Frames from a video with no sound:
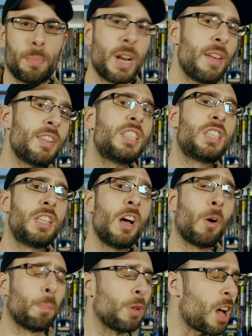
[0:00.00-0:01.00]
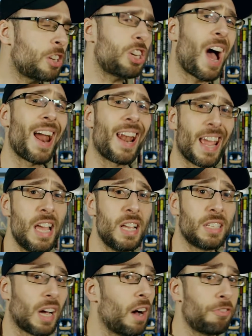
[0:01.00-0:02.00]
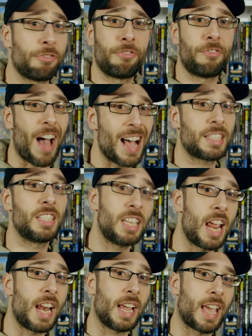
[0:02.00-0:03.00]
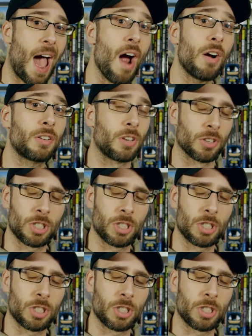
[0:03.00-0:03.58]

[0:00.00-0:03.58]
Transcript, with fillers: But even still, Bloodshot is a fascinating character,